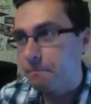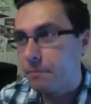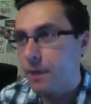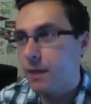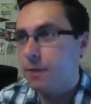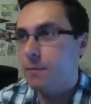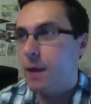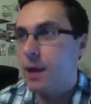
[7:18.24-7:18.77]

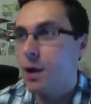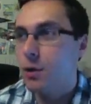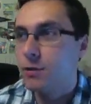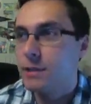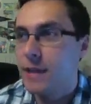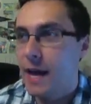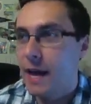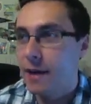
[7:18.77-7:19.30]
In my old
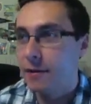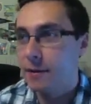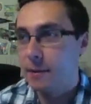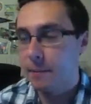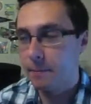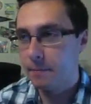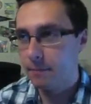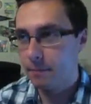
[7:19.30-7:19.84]
town,
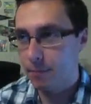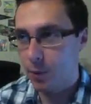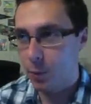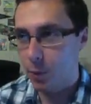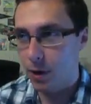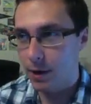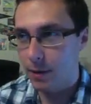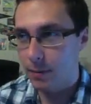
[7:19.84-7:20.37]
the
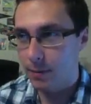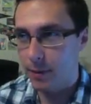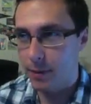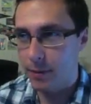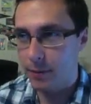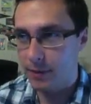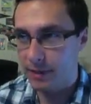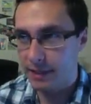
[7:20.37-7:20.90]
one on the
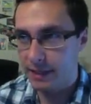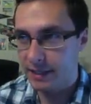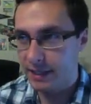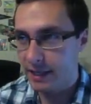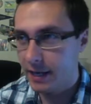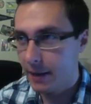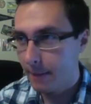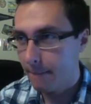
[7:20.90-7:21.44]

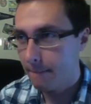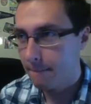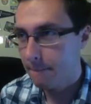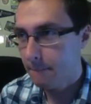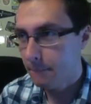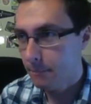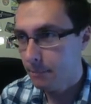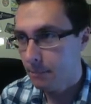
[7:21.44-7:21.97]
360,
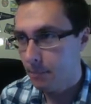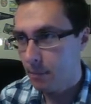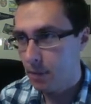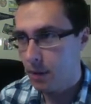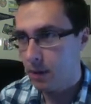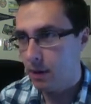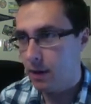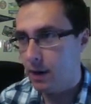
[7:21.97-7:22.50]

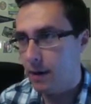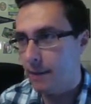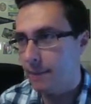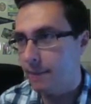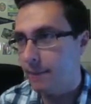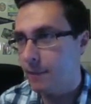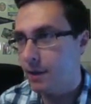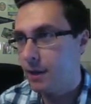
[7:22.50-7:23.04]

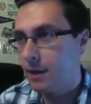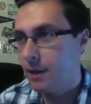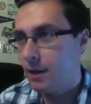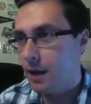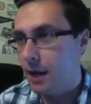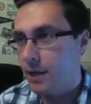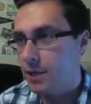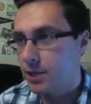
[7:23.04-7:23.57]

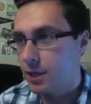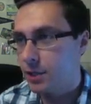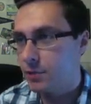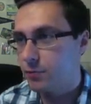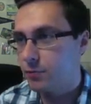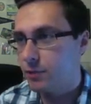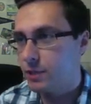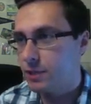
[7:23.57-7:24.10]
I just
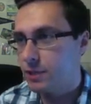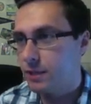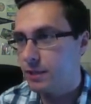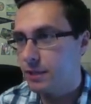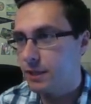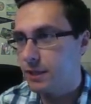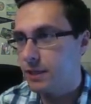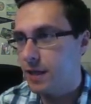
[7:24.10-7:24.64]

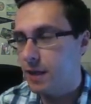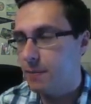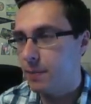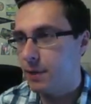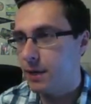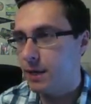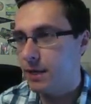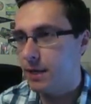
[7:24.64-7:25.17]
recently stopped
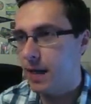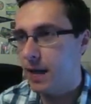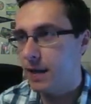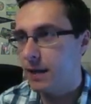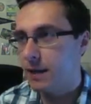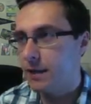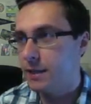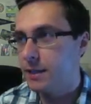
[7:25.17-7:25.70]
playing that,
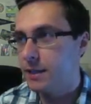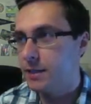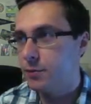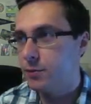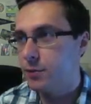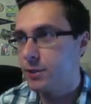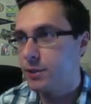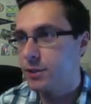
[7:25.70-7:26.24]
and it
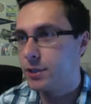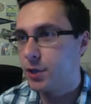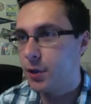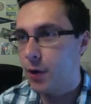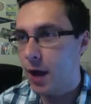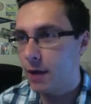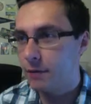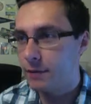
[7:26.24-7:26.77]
was so
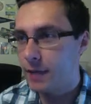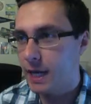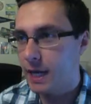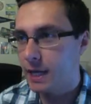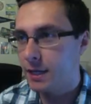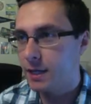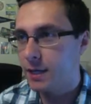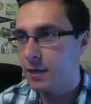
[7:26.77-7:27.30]
out of date